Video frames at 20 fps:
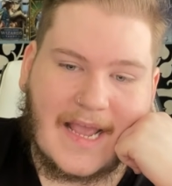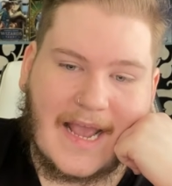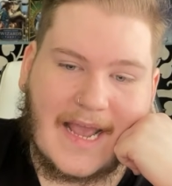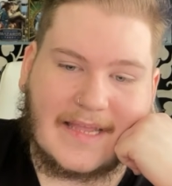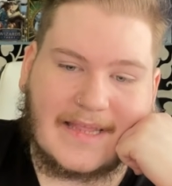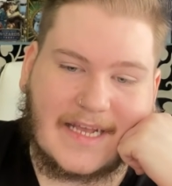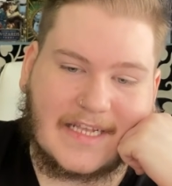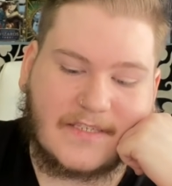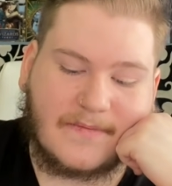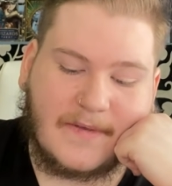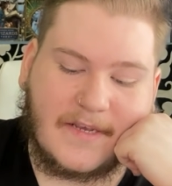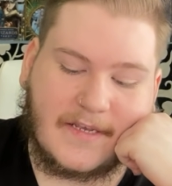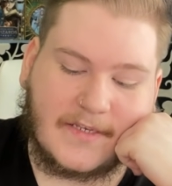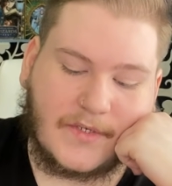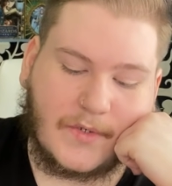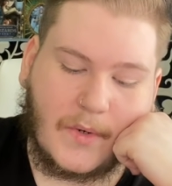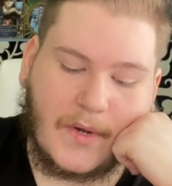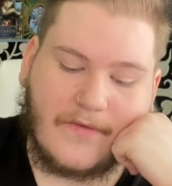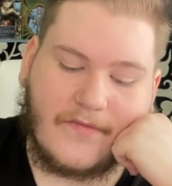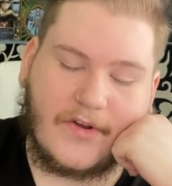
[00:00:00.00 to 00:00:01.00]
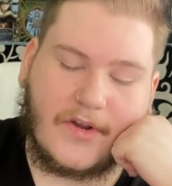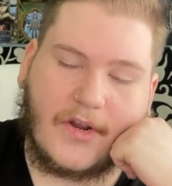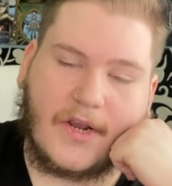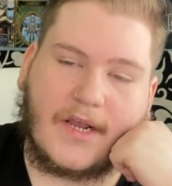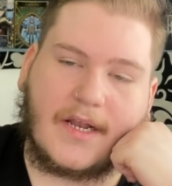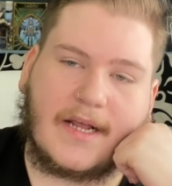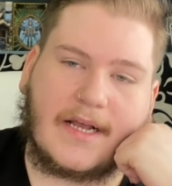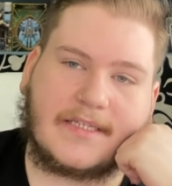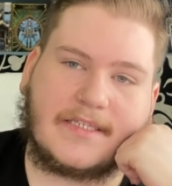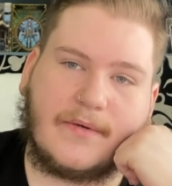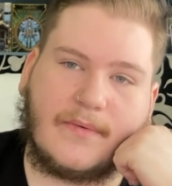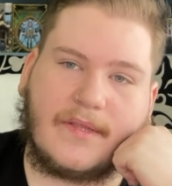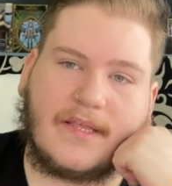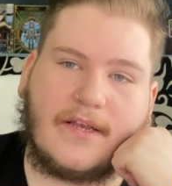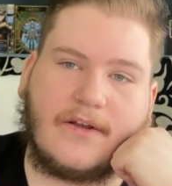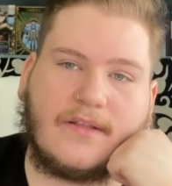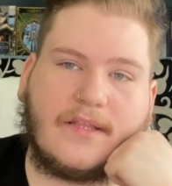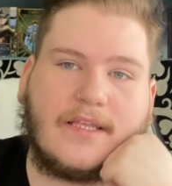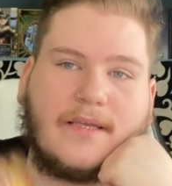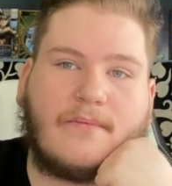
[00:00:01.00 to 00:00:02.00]
And that's because whoever you're connecting with
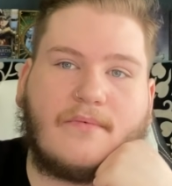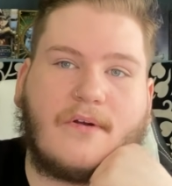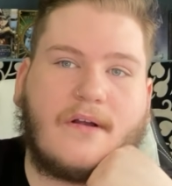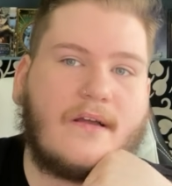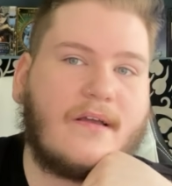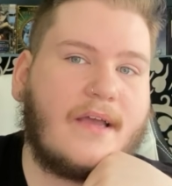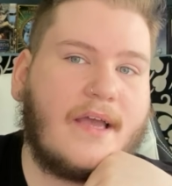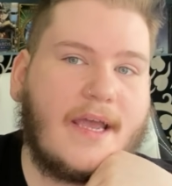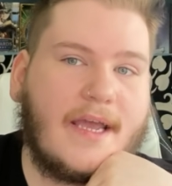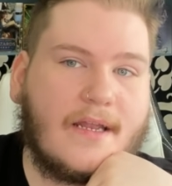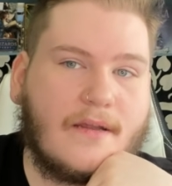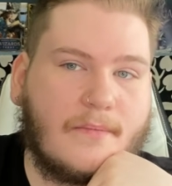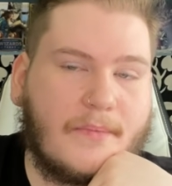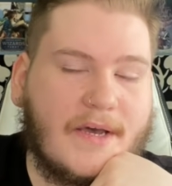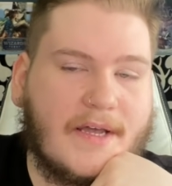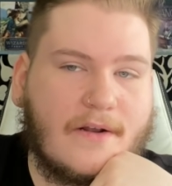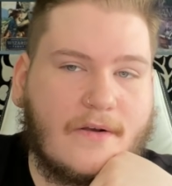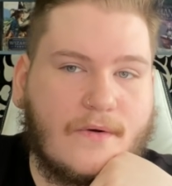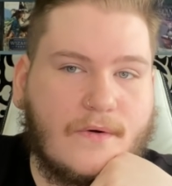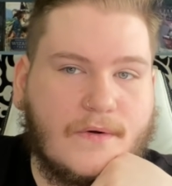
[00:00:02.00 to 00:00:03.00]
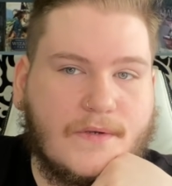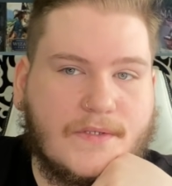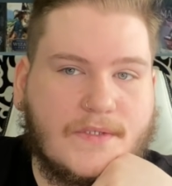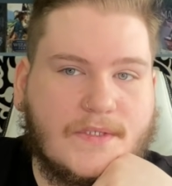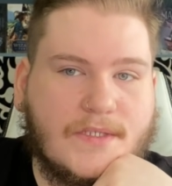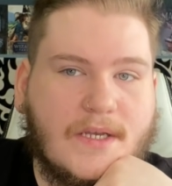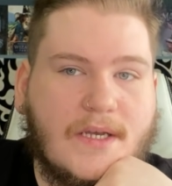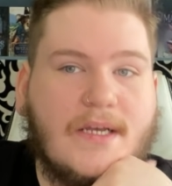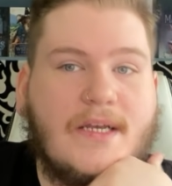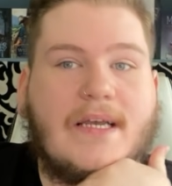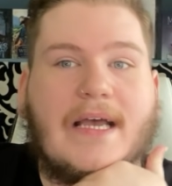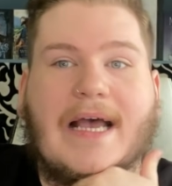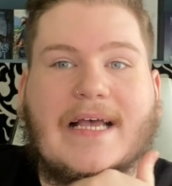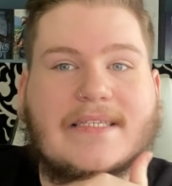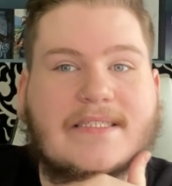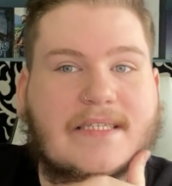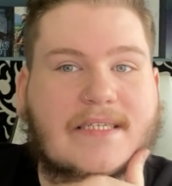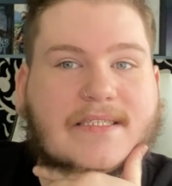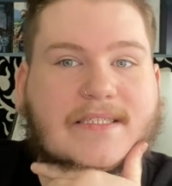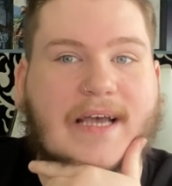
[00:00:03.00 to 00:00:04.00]
here, Libra, Eight of Pentacles,
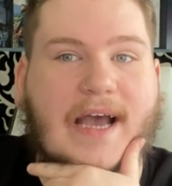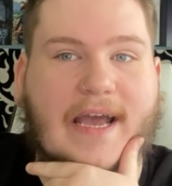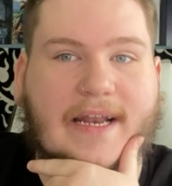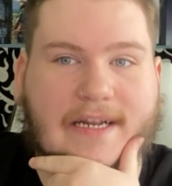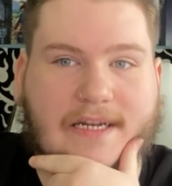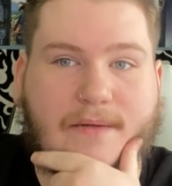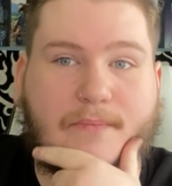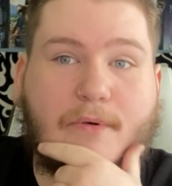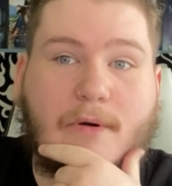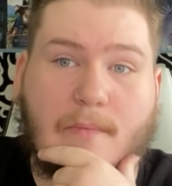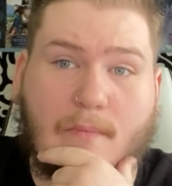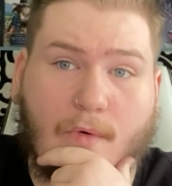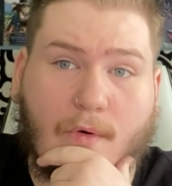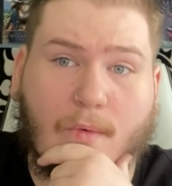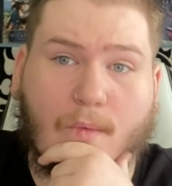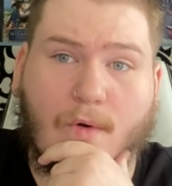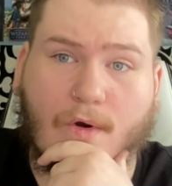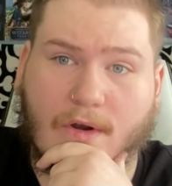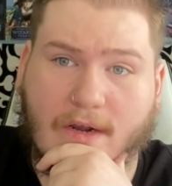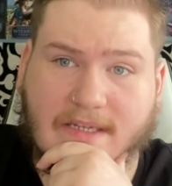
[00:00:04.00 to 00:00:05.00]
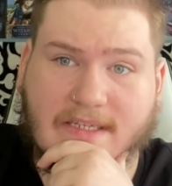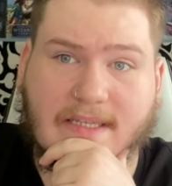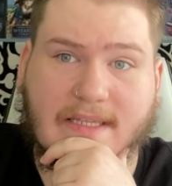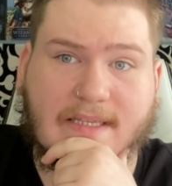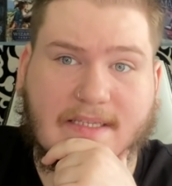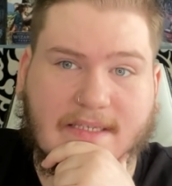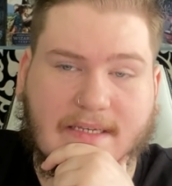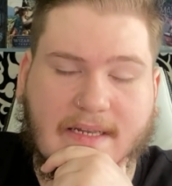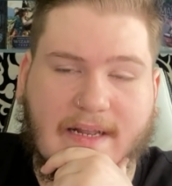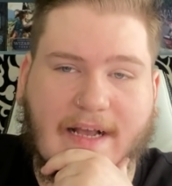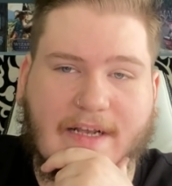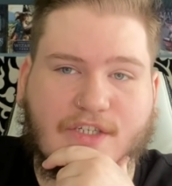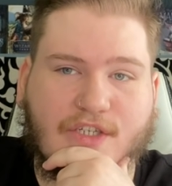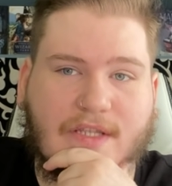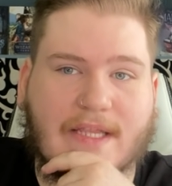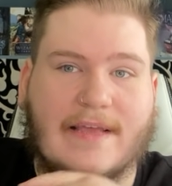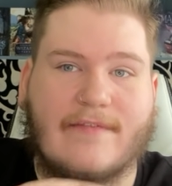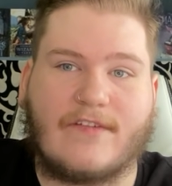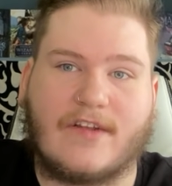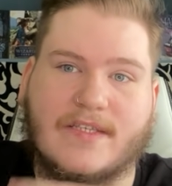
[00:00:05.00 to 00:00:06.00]
has decided to put more work into this
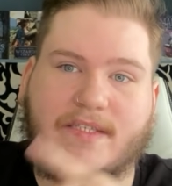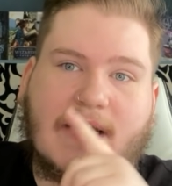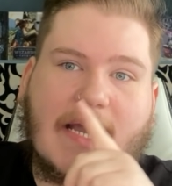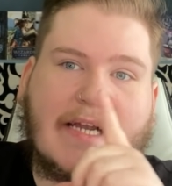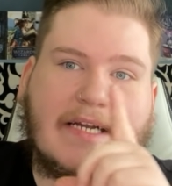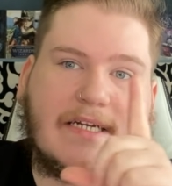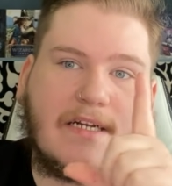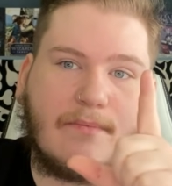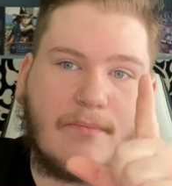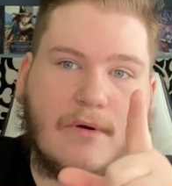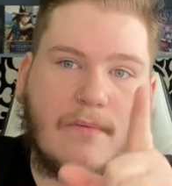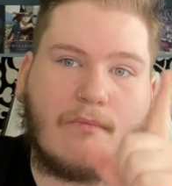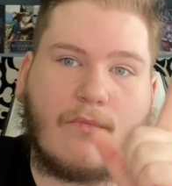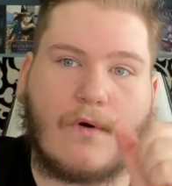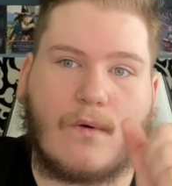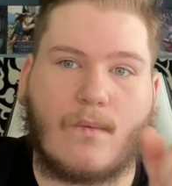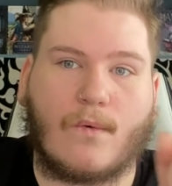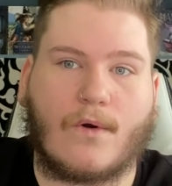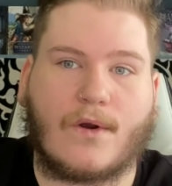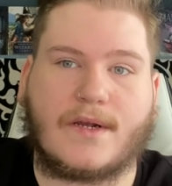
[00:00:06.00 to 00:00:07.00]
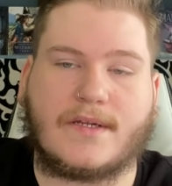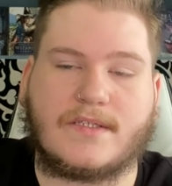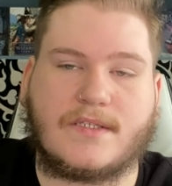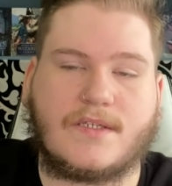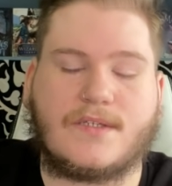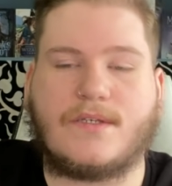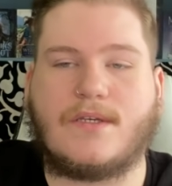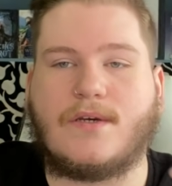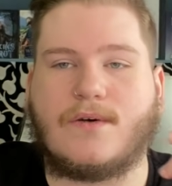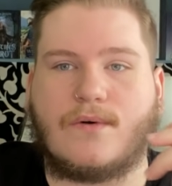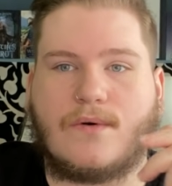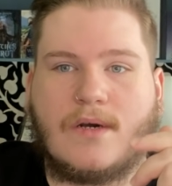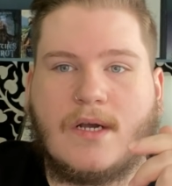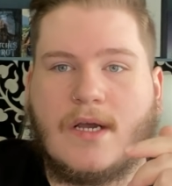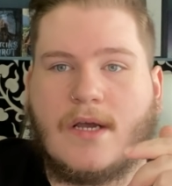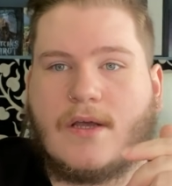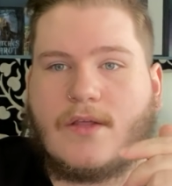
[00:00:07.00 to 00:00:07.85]
connection. They've decided to put more work into you.